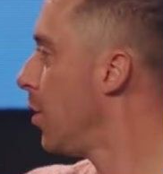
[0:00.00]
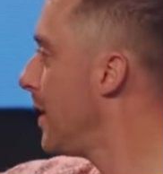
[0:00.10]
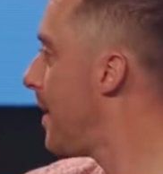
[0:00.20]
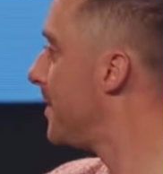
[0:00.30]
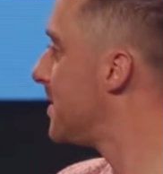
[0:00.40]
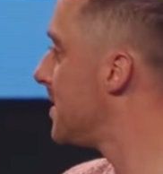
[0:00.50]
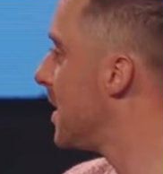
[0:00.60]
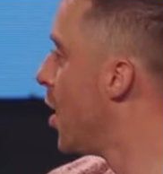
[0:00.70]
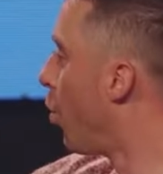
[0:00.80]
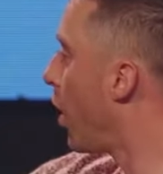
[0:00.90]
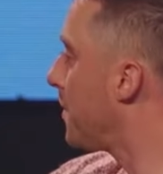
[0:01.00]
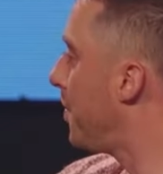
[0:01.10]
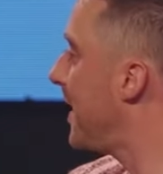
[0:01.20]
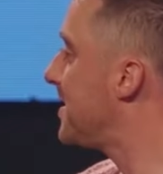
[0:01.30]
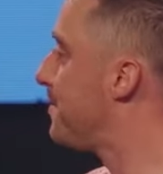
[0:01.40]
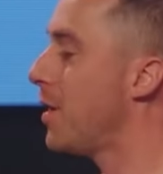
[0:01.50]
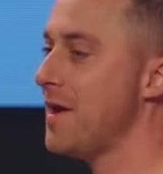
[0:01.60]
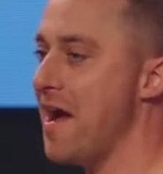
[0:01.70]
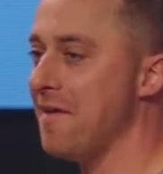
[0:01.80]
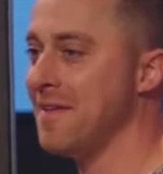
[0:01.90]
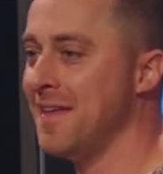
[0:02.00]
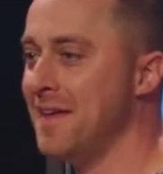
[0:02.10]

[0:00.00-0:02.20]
Learned helplessness. Workplace burnout.